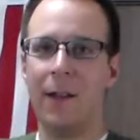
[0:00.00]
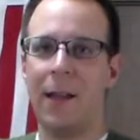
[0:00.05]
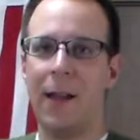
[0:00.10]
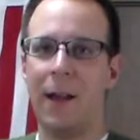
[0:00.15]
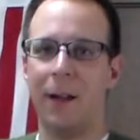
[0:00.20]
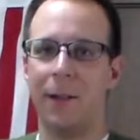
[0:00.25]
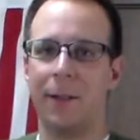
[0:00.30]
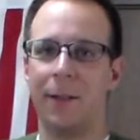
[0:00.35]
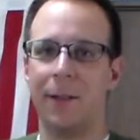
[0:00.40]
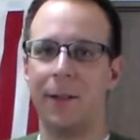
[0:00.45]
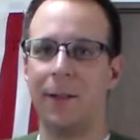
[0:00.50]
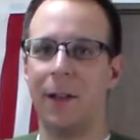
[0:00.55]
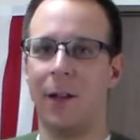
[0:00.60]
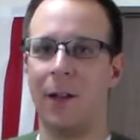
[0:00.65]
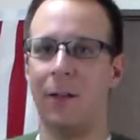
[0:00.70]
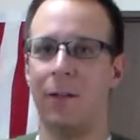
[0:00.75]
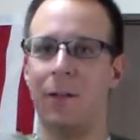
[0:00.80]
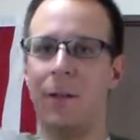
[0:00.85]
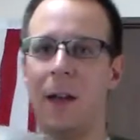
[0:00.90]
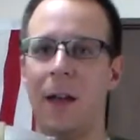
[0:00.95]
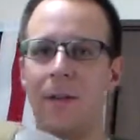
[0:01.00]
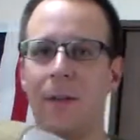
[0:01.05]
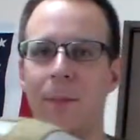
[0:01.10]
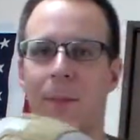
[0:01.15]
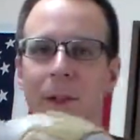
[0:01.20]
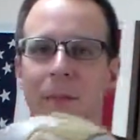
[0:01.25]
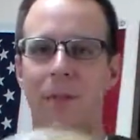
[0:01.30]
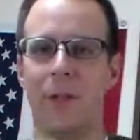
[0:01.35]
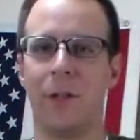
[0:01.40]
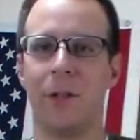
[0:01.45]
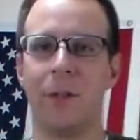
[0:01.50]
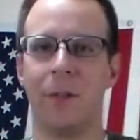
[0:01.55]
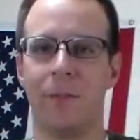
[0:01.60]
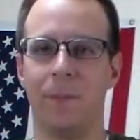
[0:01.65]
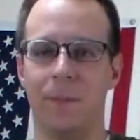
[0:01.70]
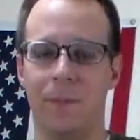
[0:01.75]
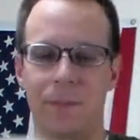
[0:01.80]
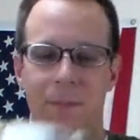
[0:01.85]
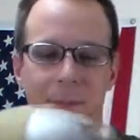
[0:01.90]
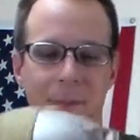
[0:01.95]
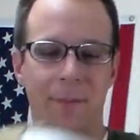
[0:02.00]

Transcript: Yeah, so FMA version.